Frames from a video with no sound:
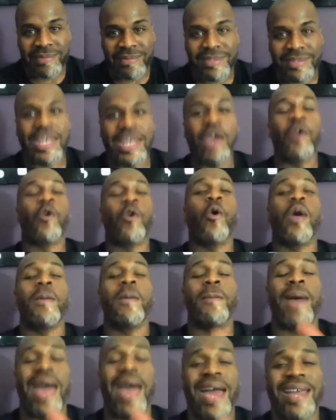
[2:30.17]
They're going
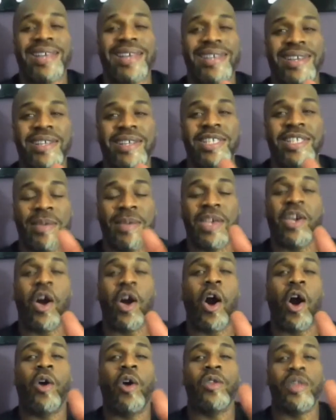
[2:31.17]
back to being
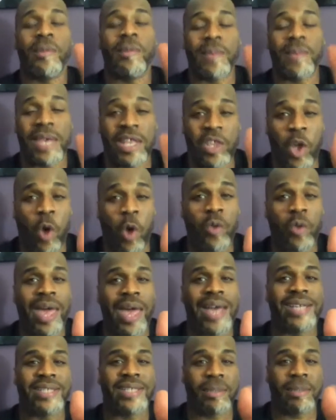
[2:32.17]
called and being known
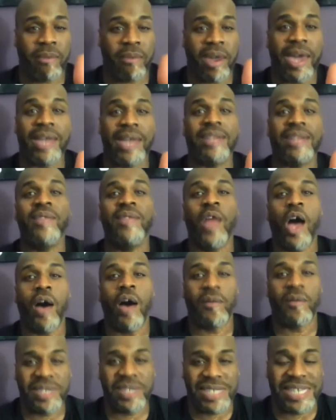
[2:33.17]
as the brand
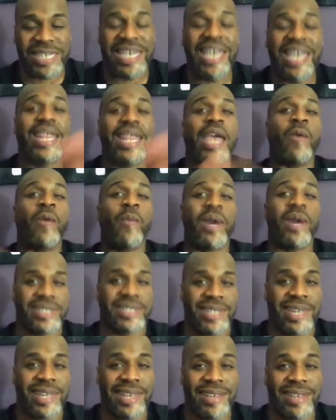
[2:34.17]
of TNA
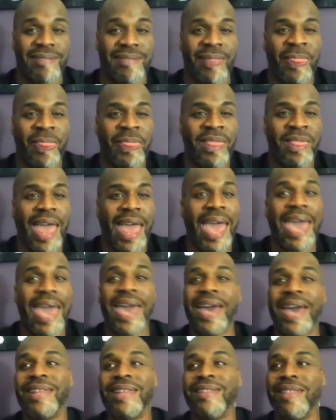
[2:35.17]
Wrestling.
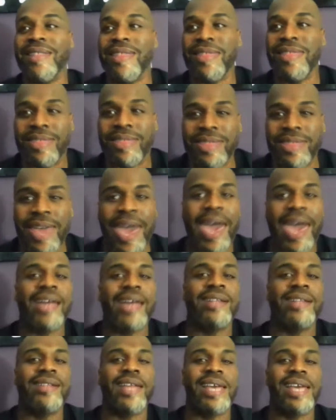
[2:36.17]
And
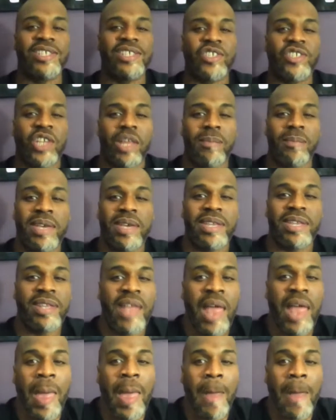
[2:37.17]
that, ladies and gentlemen,
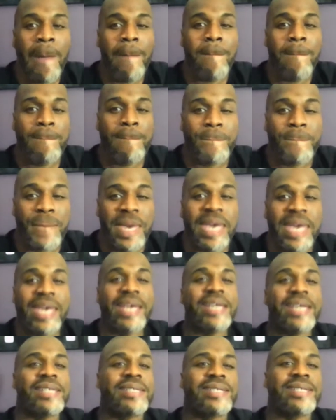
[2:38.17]

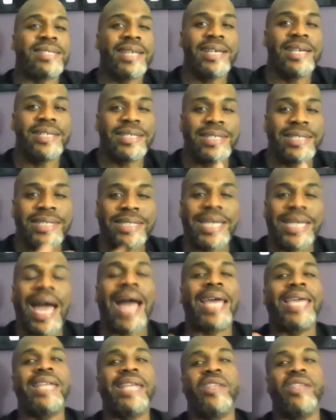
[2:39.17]
biggest
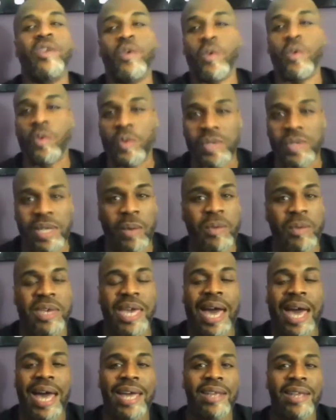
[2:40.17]
shocking news that we
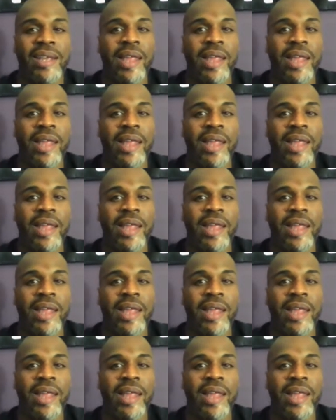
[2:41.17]
got